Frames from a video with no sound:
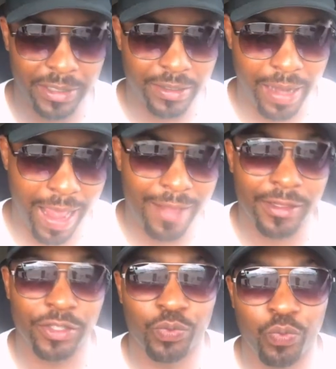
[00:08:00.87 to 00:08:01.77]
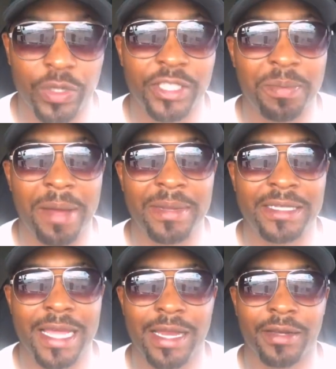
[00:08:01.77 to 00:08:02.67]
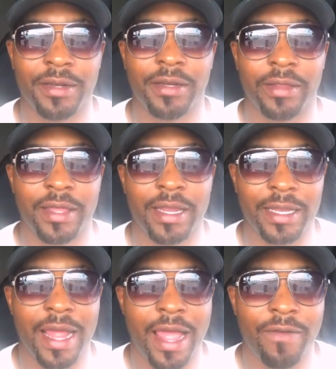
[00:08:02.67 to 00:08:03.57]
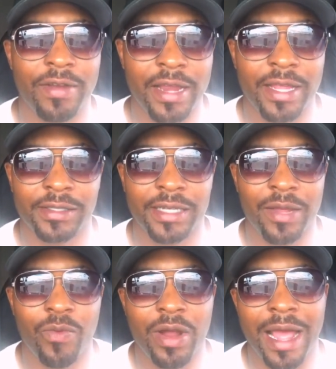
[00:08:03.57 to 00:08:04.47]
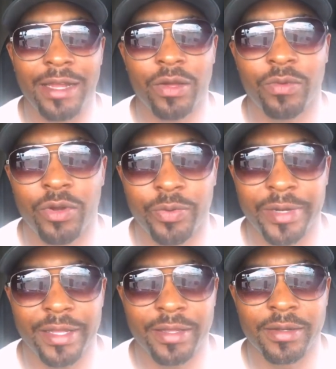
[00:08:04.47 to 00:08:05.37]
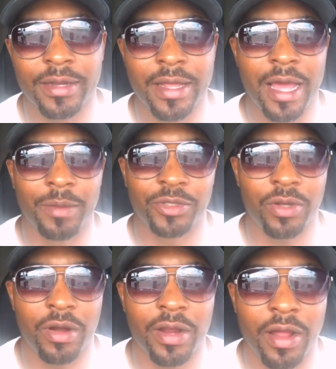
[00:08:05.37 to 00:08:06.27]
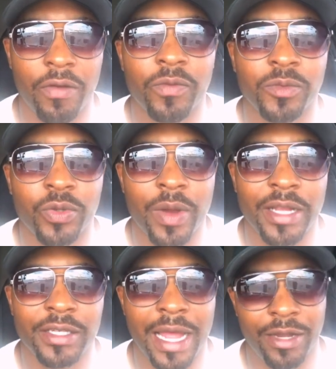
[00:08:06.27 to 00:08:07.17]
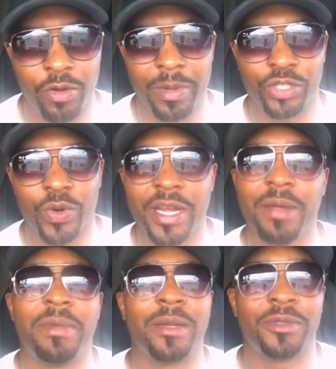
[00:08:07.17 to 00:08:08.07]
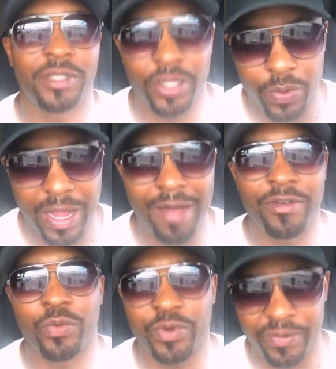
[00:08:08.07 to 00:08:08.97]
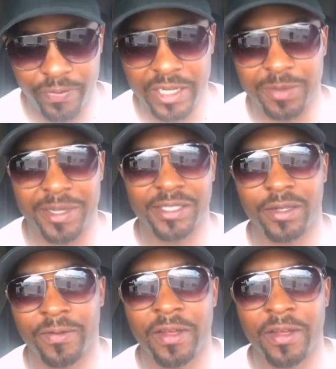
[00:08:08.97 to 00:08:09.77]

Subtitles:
I have to switch my mentality to think that every day is day one. I don't know nothing. I'm starting off from scratch. I know my training, but I'm still having to refresh myself